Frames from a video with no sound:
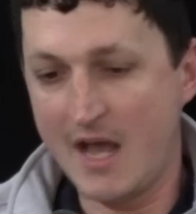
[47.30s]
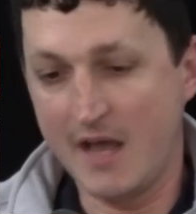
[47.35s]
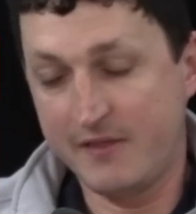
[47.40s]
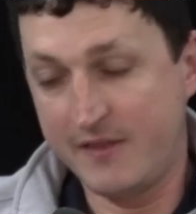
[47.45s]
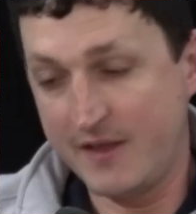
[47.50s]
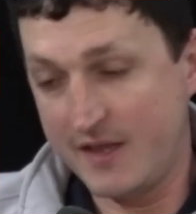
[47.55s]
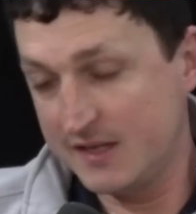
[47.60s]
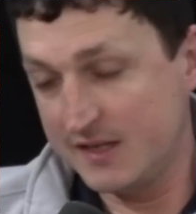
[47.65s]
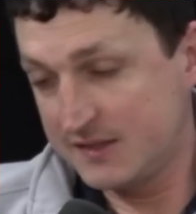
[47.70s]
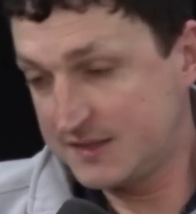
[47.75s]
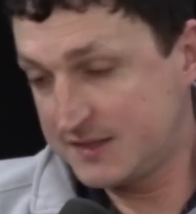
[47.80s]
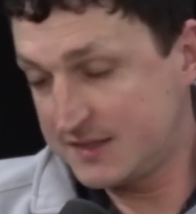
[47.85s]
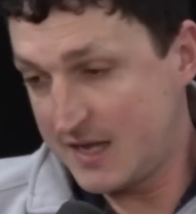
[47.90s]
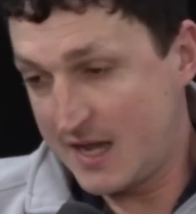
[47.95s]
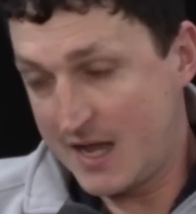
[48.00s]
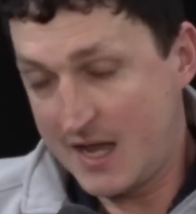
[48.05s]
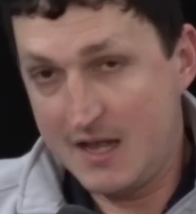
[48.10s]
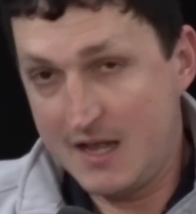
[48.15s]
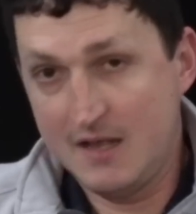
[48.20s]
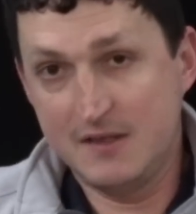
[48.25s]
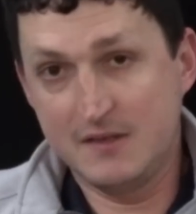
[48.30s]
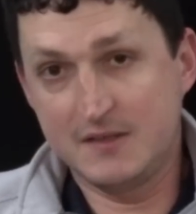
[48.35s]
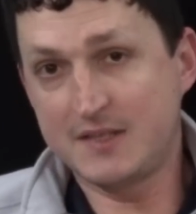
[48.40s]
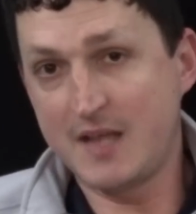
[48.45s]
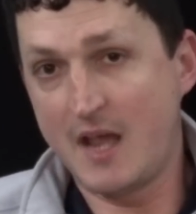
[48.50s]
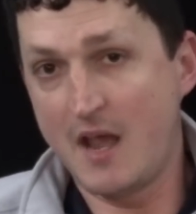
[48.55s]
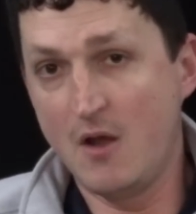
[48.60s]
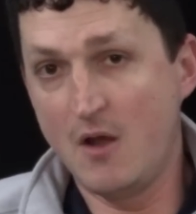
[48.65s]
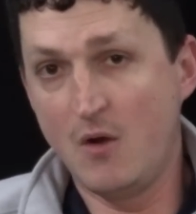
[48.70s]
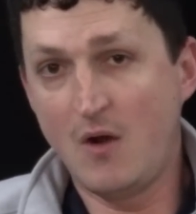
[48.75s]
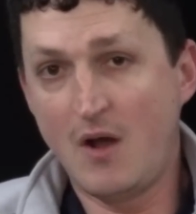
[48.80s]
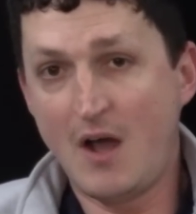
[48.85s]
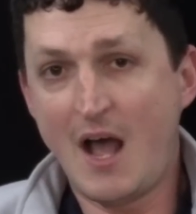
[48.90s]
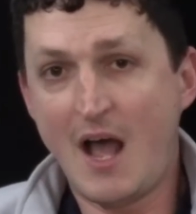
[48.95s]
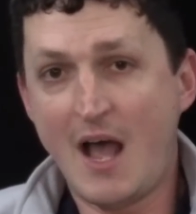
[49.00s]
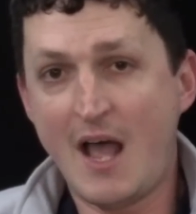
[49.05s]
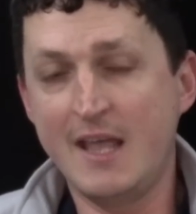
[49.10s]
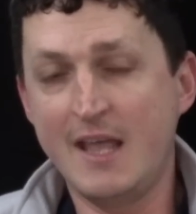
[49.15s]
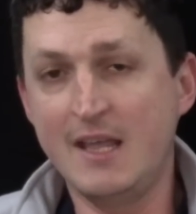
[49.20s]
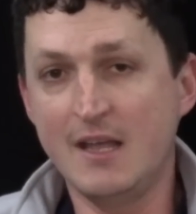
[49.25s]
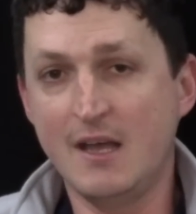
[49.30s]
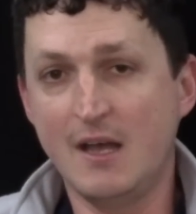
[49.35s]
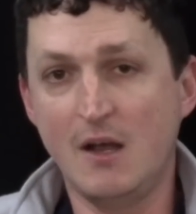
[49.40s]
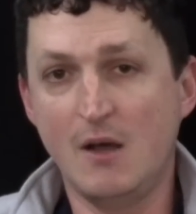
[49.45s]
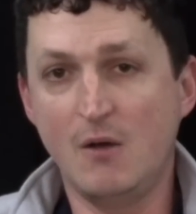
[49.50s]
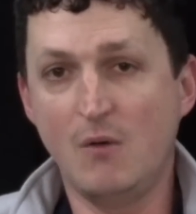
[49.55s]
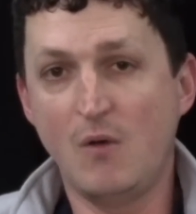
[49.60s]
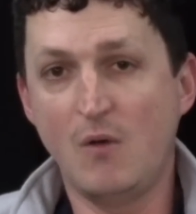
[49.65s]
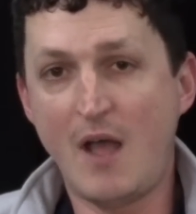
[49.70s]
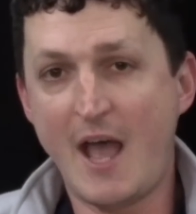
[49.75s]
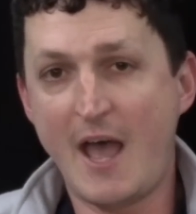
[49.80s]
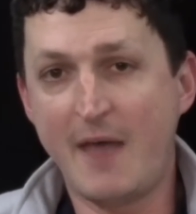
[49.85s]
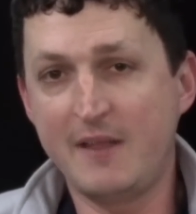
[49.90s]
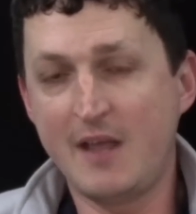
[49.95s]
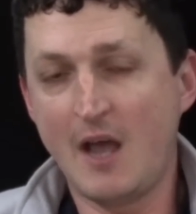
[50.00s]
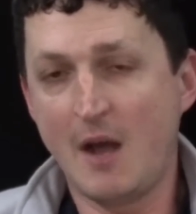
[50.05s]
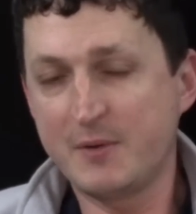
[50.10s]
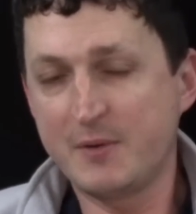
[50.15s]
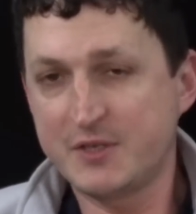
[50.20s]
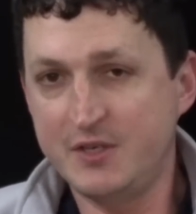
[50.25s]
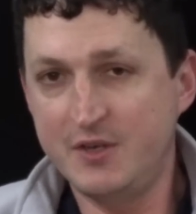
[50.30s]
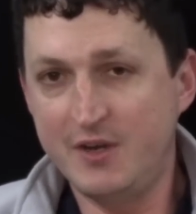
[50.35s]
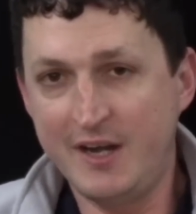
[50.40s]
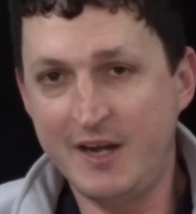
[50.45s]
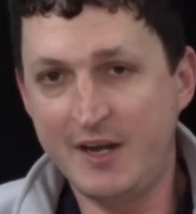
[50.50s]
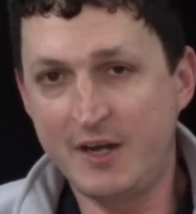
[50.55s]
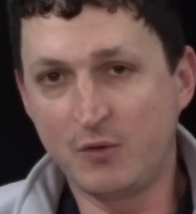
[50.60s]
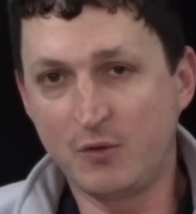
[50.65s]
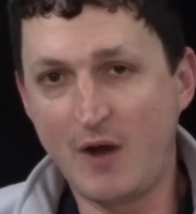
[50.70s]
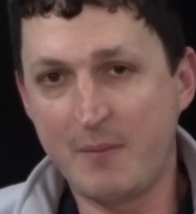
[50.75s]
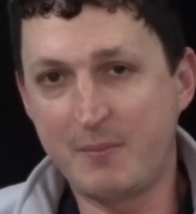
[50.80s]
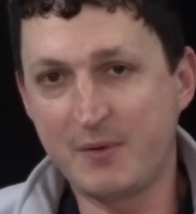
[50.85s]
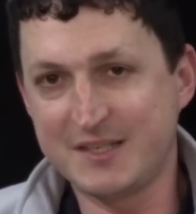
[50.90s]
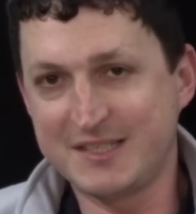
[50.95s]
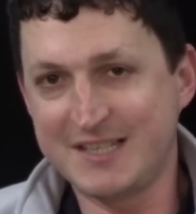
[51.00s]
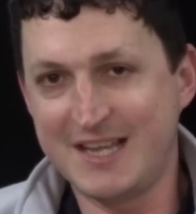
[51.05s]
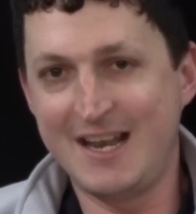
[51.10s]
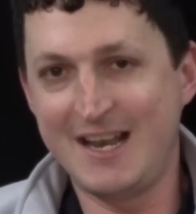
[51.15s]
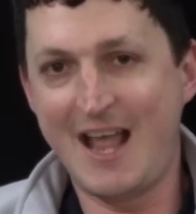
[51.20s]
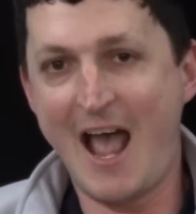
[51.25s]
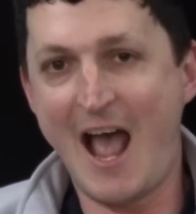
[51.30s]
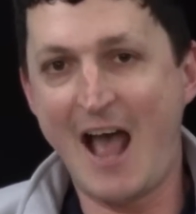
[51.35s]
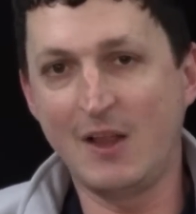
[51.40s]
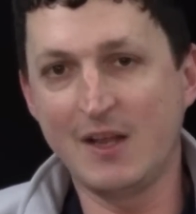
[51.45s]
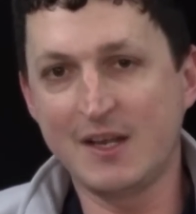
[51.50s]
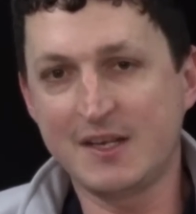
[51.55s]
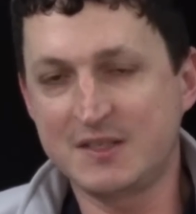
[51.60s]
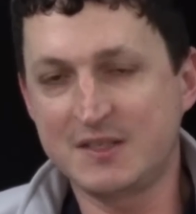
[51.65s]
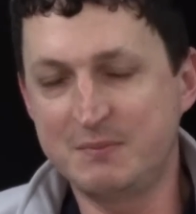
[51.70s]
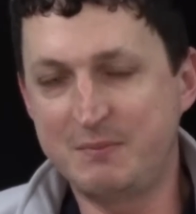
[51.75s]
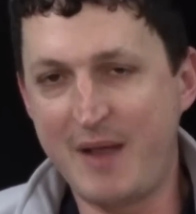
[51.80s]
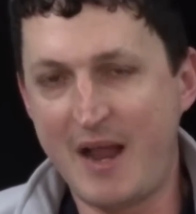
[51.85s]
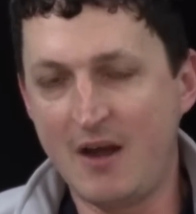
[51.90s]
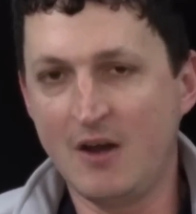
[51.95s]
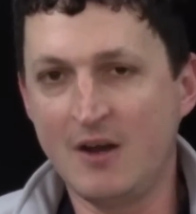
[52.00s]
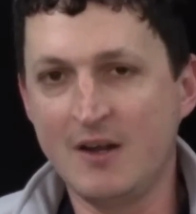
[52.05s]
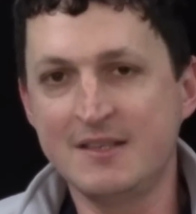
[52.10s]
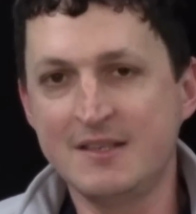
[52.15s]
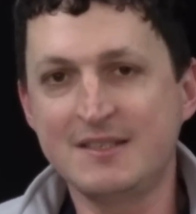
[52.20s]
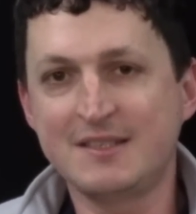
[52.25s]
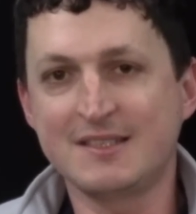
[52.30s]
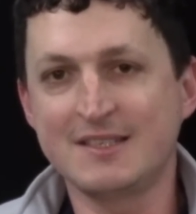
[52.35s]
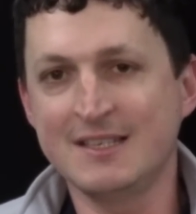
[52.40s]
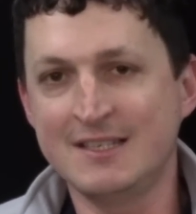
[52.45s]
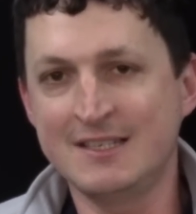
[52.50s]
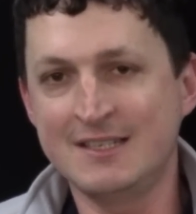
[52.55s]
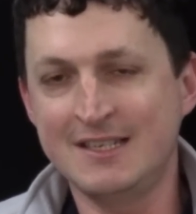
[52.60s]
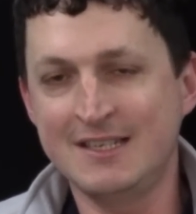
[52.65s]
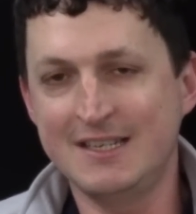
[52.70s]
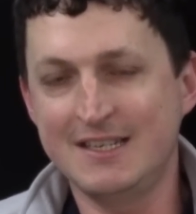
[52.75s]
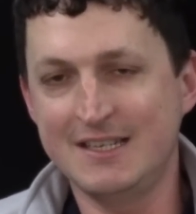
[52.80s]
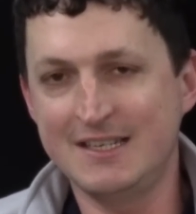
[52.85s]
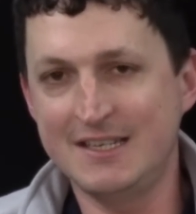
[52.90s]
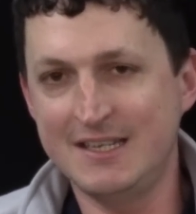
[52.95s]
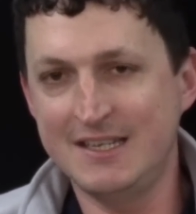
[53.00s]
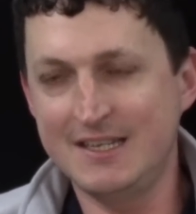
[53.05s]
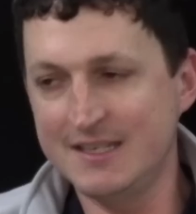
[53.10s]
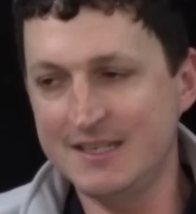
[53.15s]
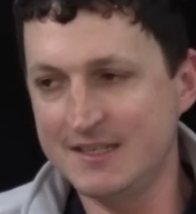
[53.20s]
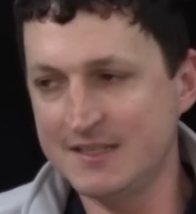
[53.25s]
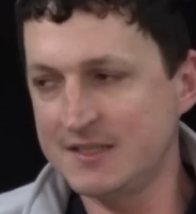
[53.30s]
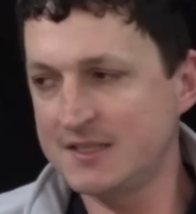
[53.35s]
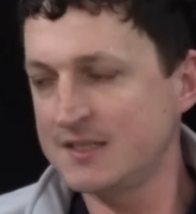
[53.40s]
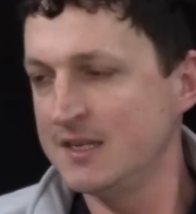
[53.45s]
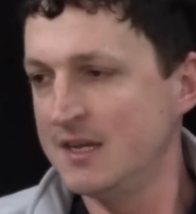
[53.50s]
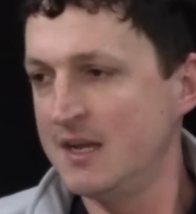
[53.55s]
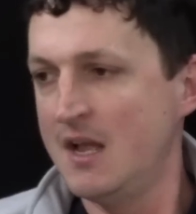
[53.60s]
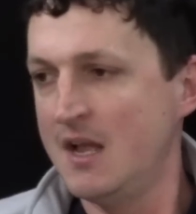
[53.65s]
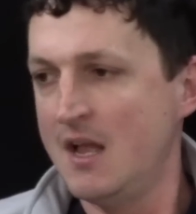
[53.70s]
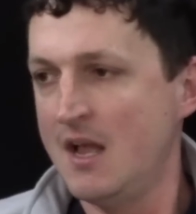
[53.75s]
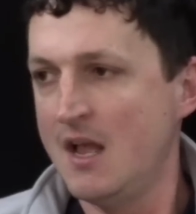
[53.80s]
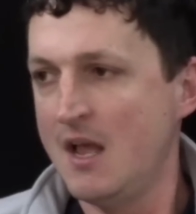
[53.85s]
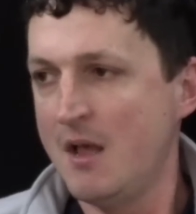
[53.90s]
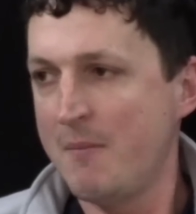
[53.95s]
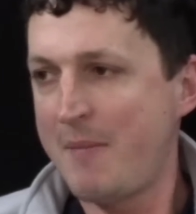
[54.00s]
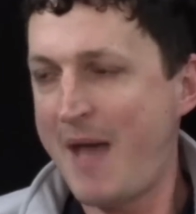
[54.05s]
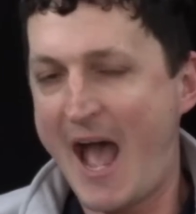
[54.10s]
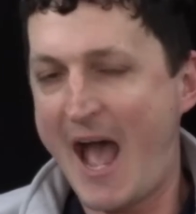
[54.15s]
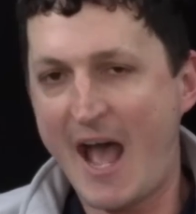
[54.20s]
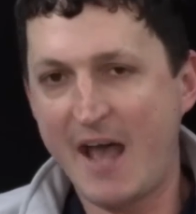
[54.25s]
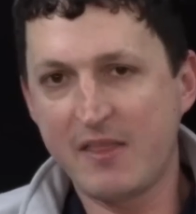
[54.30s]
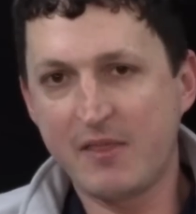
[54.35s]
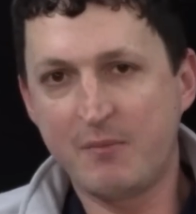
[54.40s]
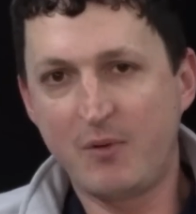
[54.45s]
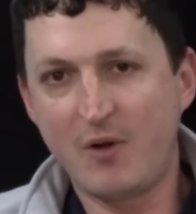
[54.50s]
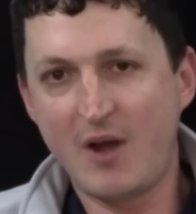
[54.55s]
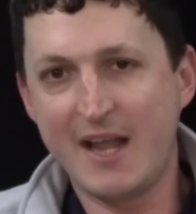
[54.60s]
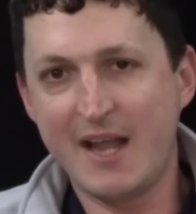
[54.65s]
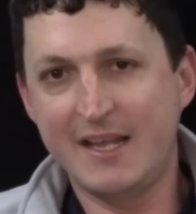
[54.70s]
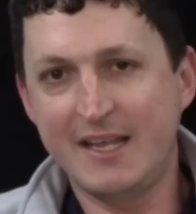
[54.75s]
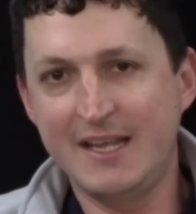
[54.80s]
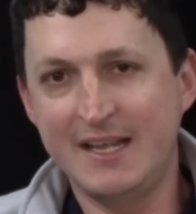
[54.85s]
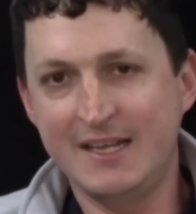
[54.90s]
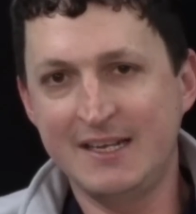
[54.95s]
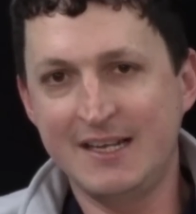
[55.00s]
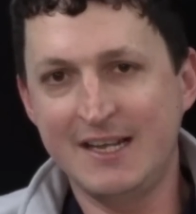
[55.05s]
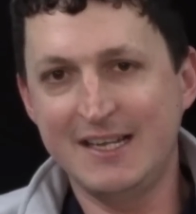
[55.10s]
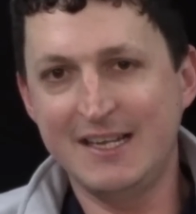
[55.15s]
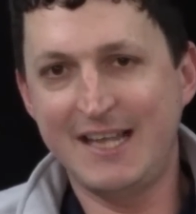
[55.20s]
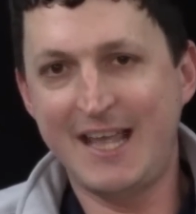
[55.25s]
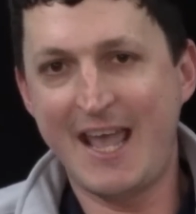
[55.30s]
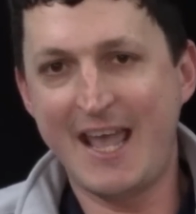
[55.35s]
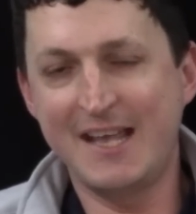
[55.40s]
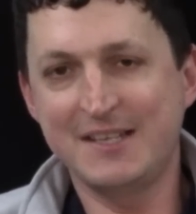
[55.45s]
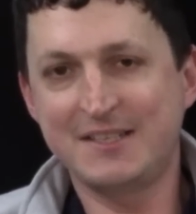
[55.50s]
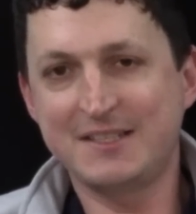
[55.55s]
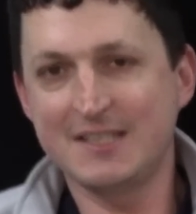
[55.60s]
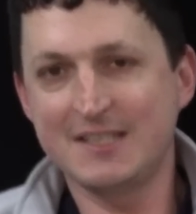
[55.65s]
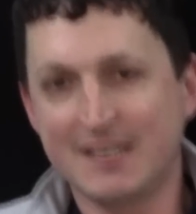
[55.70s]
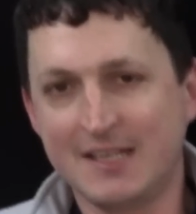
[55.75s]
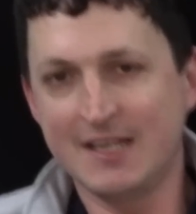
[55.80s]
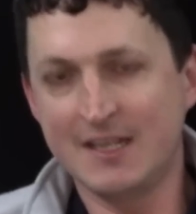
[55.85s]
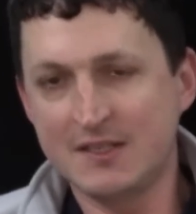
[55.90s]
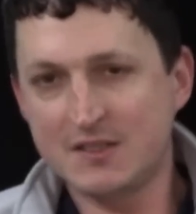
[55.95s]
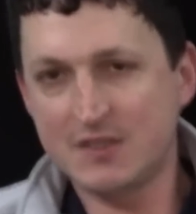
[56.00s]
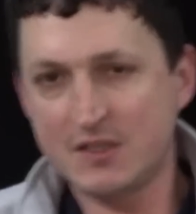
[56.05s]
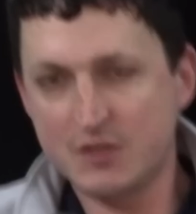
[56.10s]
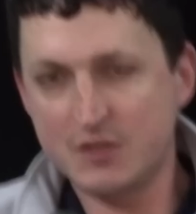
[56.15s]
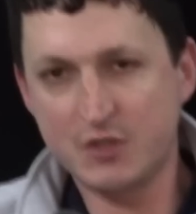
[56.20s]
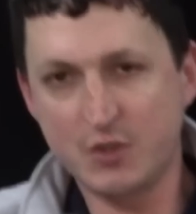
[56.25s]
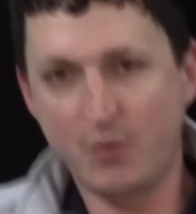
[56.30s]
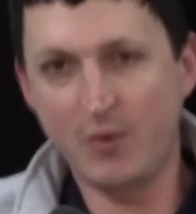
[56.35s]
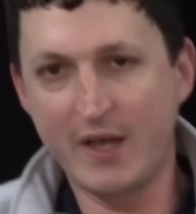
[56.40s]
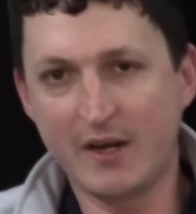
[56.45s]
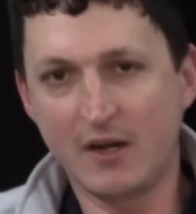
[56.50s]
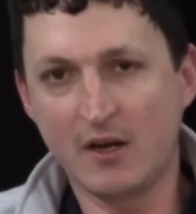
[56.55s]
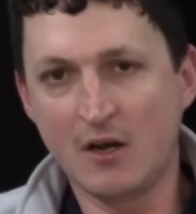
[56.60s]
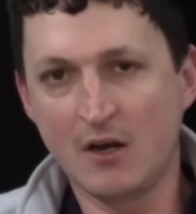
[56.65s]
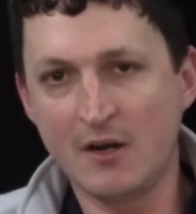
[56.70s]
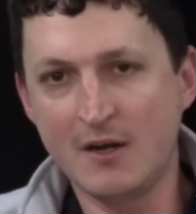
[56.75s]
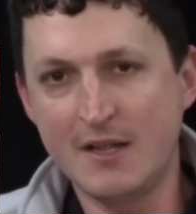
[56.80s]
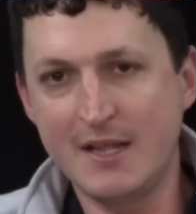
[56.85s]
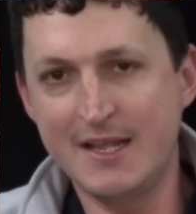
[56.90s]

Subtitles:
thanks. So I had the opportunity to represent Alex Berenson in his path-breaking case against Twitter.